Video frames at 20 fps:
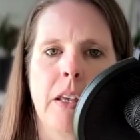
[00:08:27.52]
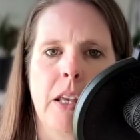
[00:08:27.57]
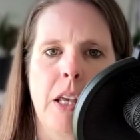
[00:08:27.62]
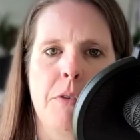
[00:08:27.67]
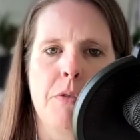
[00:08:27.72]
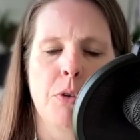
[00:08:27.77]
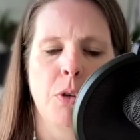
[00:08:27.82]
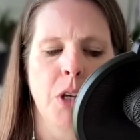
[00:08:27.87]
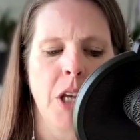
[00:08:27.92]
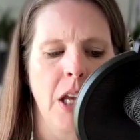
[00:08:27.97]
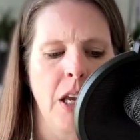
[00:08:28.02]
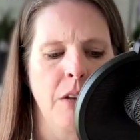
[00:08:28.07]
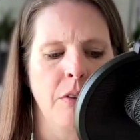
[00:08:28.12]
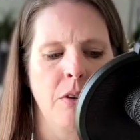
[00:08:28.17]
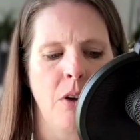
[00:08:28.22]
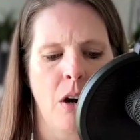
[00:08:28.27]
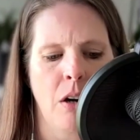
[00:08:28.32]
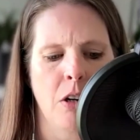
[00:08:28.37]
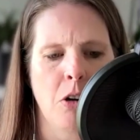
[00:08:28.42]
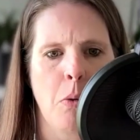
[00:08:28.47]
If you're looking at
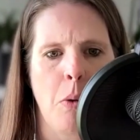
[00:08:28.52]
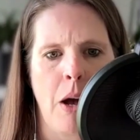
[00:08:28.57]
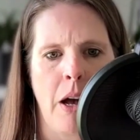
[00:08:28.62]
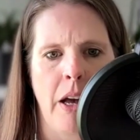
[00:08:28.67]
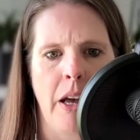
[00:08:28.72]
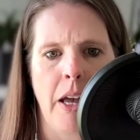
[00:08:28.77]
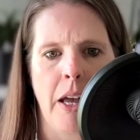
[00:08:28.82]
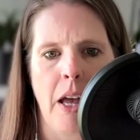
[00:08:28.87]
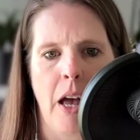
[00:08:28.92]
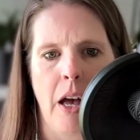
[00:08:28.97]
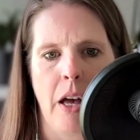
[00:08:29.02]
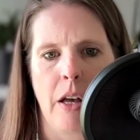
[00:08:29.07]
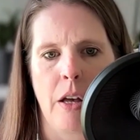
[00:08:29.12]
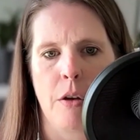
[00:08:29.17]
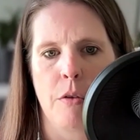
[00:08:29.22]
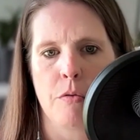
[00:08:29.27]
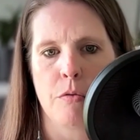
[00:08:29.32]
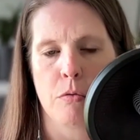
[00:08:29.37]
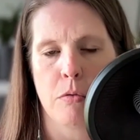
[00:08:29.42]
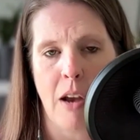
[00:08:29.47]
the ROI
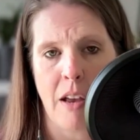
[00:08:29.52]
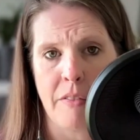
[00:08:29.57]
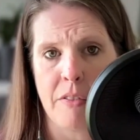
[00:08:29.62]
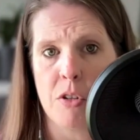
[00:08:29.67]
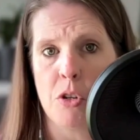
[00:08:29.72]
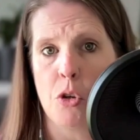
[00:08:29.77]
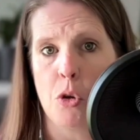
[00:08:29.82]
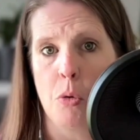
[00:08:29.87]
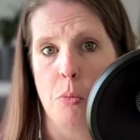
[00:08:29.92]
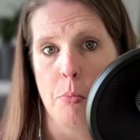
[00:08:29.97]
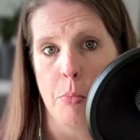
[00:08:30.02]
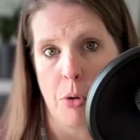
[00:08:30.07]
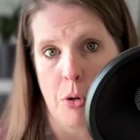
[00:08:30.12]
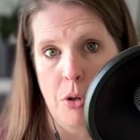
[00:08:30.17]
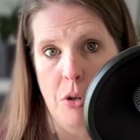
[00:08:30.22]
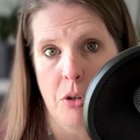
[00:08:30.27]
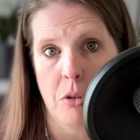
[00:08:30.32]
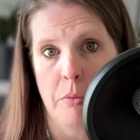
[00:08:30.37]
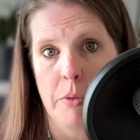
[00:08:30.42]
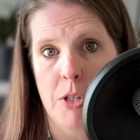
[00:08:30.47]
of revenue
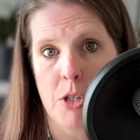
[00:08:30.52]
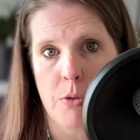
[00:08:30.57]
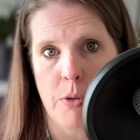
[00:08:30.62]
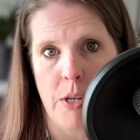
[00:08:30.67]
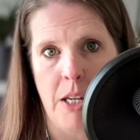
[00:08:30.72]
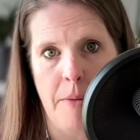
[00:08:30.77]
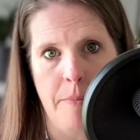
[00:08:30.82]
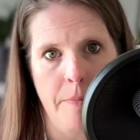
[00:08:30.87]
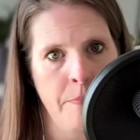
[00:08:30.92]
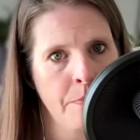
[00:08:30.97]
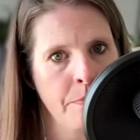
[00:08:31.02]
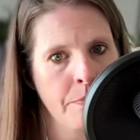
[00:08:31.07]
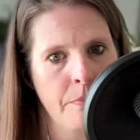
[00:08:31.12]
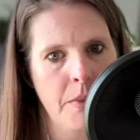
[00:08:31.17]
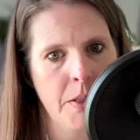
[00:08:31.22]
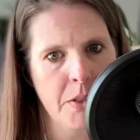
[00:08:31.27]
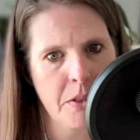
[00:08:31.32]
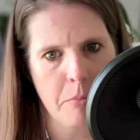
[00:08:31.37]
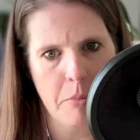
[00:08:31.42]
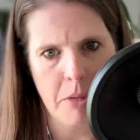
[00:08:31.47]
per retreat,
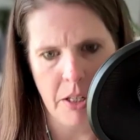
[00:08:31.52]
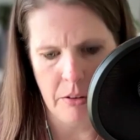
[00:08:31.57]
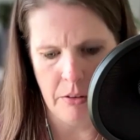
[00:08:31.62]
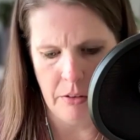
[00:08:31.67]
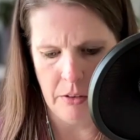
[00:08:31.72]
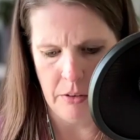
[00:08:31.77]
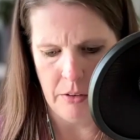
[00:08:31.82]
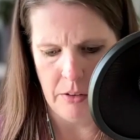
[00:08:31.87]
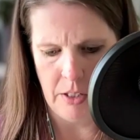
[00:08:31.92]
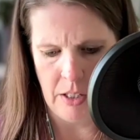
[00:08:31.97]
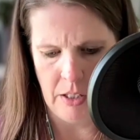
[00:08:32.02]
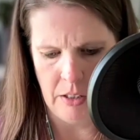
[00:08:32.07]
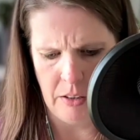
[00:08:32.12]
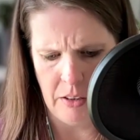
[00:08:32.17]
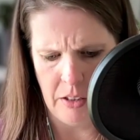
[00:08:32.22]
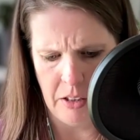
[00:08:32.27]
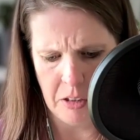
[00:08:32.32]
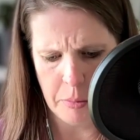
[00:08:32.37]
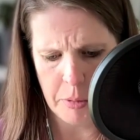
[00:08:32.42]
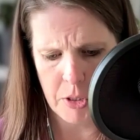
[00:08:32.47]
this can be a
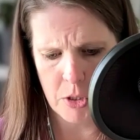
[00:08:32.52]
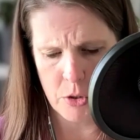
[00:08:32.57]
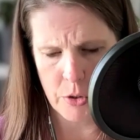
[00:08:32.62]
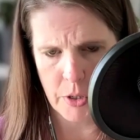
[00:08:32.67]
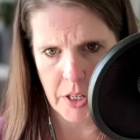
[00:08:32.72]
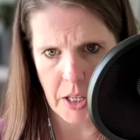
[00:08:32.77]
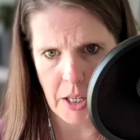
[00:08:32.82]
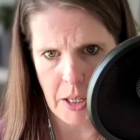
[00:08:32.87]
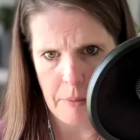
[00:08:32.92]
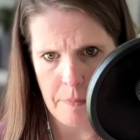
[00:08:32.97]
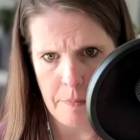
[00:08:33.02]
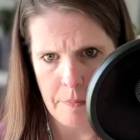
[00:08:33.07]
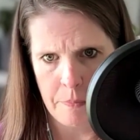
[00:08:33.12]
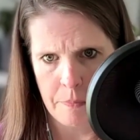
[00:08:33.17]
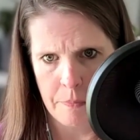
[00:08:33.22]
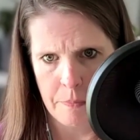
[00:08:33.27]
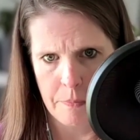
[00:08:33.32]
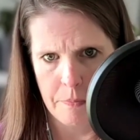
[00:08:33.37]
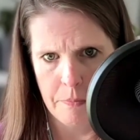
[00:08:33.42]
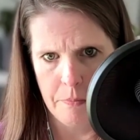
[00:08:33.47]
little bit tricky,
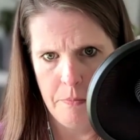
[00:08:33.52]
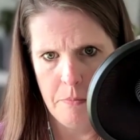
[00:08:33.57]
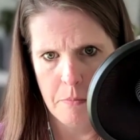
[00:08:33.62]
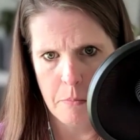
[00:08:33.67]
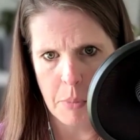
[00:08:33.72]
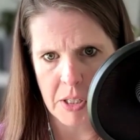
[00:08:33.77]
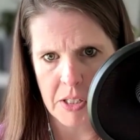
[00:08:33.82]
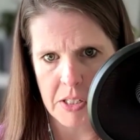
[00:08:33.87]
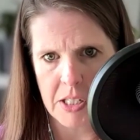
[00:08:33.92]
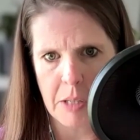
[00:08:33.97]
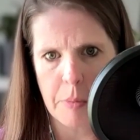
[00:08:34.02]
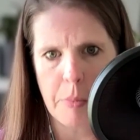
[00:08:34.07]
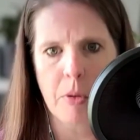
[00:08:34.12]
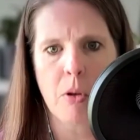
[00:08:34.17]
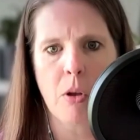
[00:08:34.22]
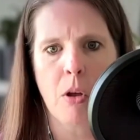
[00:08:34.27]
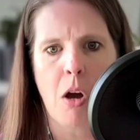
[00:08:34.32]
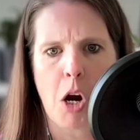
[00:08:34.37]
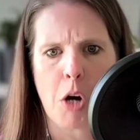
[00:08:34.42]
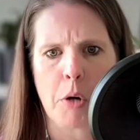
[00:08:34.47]
but
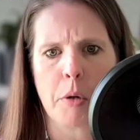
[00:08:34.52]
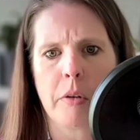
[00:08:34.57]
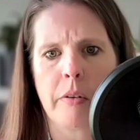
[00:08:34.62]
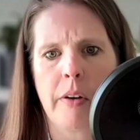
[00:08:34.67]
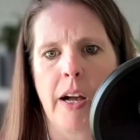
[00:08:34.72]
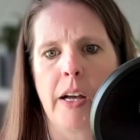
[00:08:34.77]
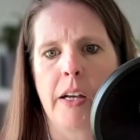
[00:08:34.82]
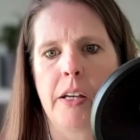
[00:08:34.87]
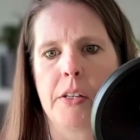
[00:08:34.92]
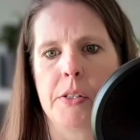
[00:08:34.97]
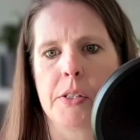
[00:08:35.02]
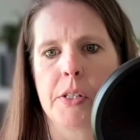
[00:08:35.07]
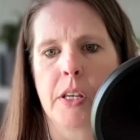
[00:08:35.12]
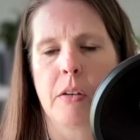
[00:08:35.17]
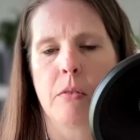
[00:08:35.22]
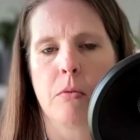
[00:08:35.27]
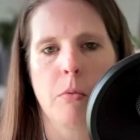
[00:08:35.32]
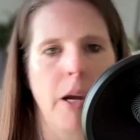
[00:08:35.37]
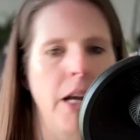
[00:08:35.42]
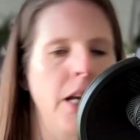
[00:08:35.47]
typical ROIs
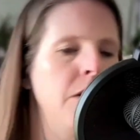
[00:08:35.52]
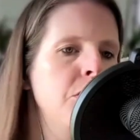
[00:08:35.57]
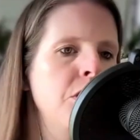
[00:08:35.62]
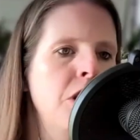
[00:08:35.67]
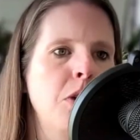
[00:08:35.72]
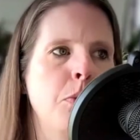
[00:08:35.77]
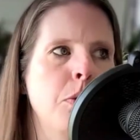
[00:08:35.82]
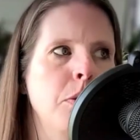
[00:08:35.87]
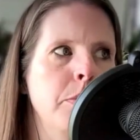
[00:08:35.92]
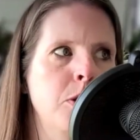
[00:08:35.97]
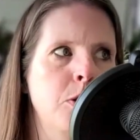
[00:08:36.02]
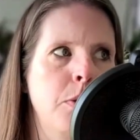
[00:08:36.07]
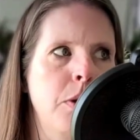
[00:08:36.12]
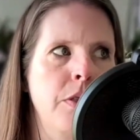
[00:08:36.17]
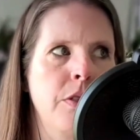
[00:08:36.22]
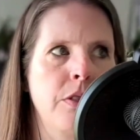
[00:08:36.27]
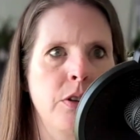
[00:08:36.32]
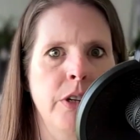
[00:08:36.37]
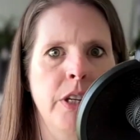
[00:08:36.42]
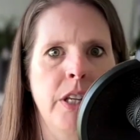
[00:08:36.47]
can range anywhere
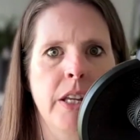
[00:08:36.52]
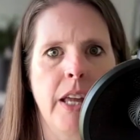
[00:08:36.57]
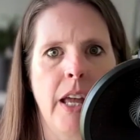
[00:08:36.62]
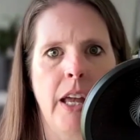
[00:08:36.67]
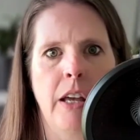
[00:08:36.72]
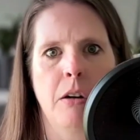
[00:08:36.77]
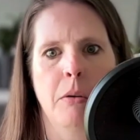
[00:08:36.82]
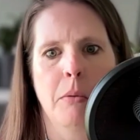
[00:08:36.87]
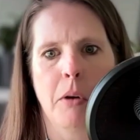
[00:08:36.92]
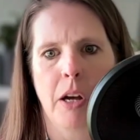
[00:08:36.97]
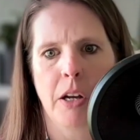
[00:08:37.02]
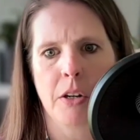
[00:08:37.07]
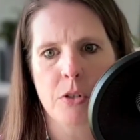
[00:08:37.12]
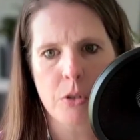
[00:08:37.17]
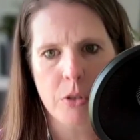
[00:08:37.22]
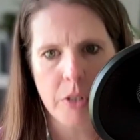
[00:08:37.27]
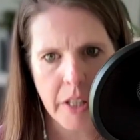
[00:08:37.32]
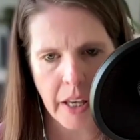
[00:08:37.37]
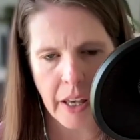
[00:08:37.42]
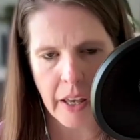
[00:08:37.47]
between 30K to
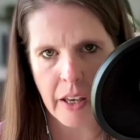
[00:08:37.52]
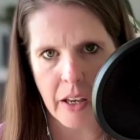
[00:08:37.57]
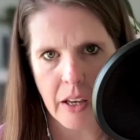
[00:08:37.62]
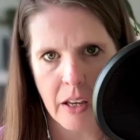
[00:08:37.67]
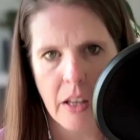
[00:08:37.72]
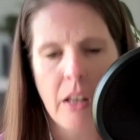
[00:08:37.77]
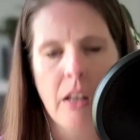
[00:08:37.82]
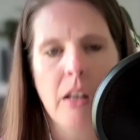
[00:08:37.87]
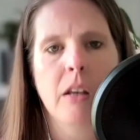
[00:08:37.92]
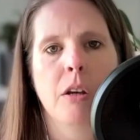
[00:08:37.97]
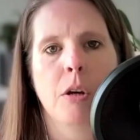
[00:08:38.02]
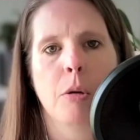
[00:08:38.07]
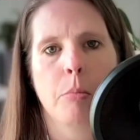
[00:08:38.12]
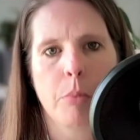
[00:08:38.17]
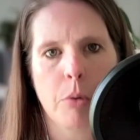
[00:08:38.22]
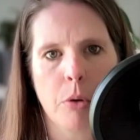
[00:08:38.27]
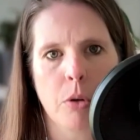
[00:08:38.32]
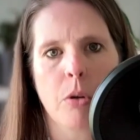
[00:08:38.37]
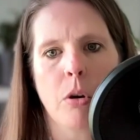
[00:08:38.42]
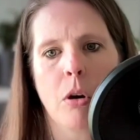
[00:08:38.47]
100K
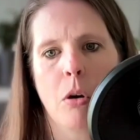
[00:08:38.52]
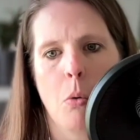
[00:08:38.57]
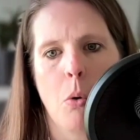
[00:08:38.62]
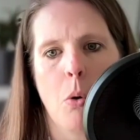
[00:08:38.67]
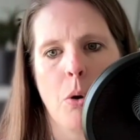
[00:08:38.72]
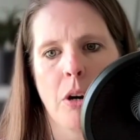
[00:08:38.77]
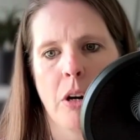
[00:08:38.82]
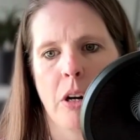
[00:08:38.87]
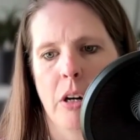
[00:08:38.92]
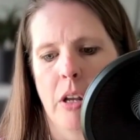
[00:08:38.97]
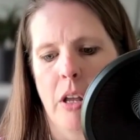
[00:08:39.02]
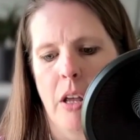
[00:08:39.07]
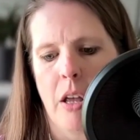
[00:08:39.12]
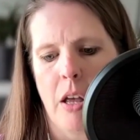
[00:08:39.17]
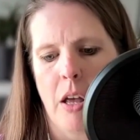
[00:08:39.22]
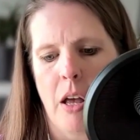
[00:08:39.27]
per cohort,